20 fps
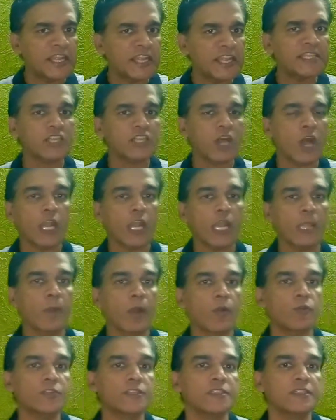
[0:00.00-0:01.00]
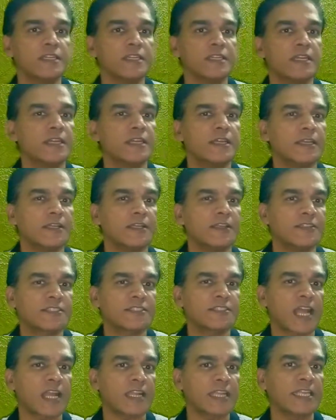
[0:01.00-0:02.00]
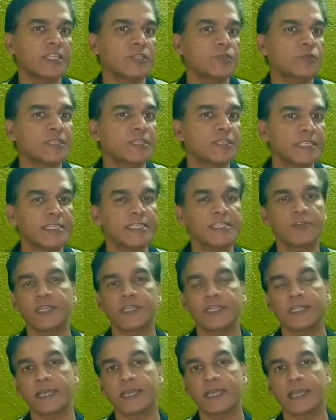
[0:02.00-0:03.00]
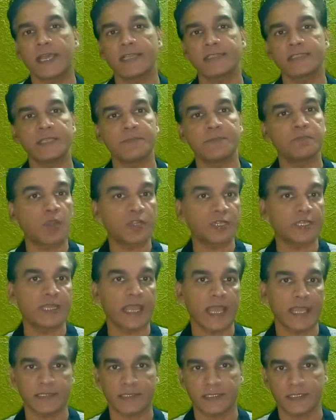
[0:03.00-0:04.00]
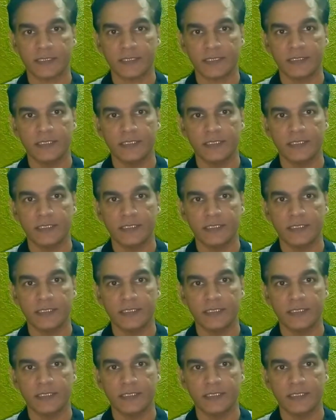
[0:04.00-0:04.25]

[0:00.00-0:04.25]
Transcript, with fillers: It is all about starting to treat your data as an important asset.